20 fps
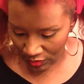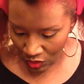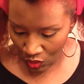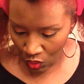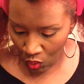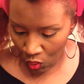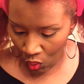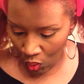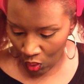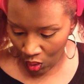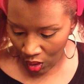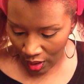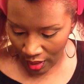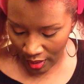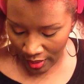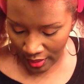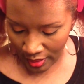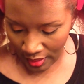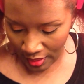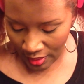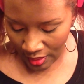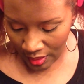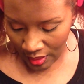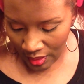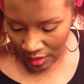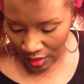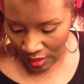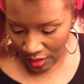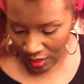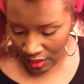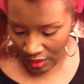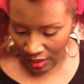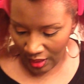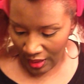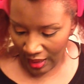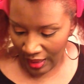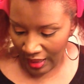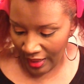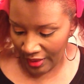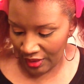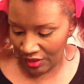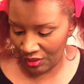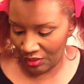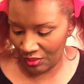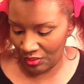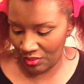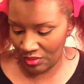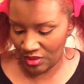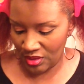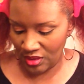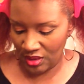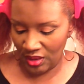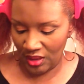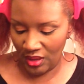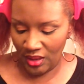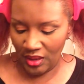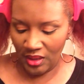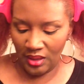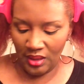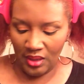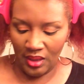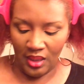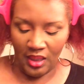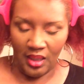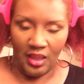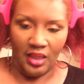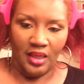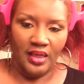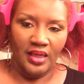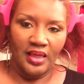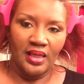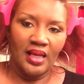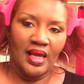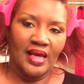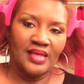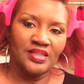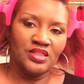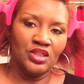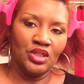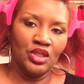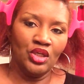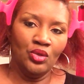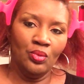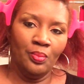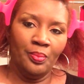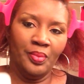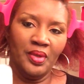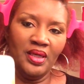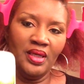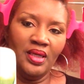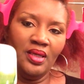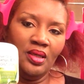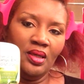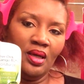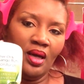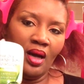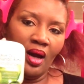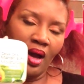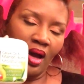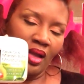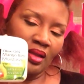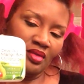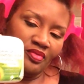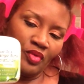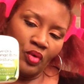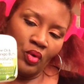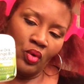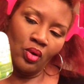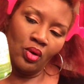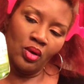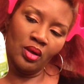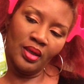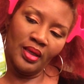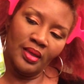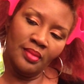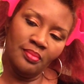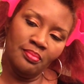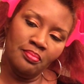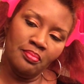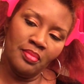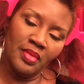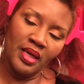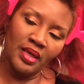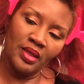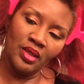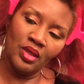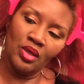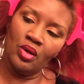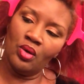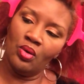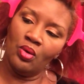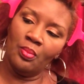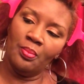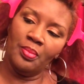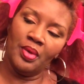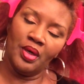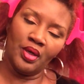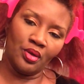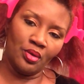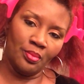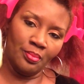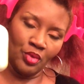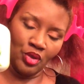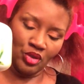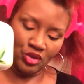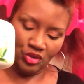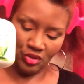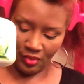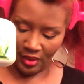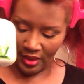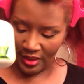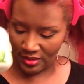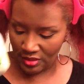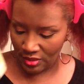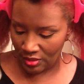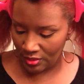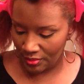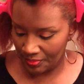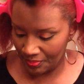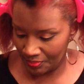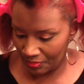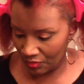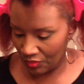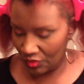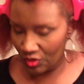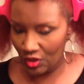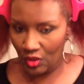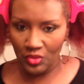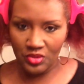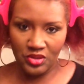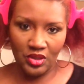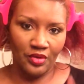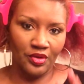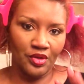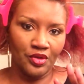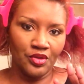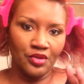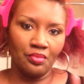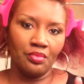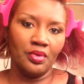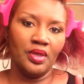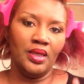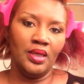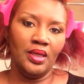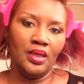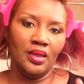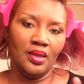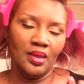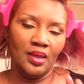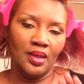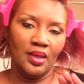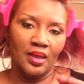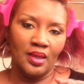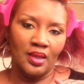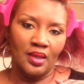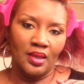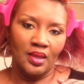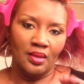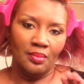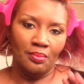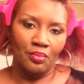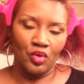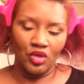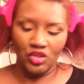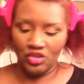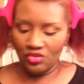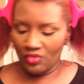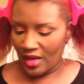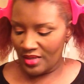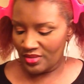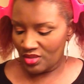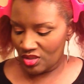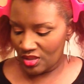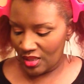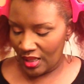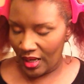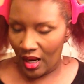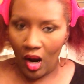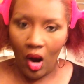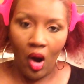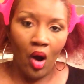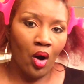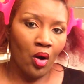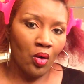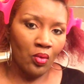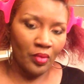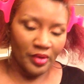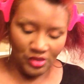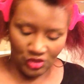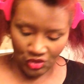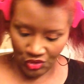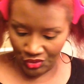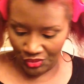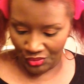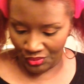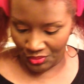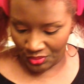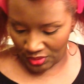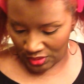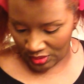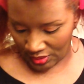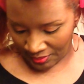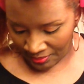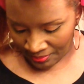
Or I use the Elastic QP Olive Oil and Mango Butter Moisturizer. Those are the three moisturizers that I always use.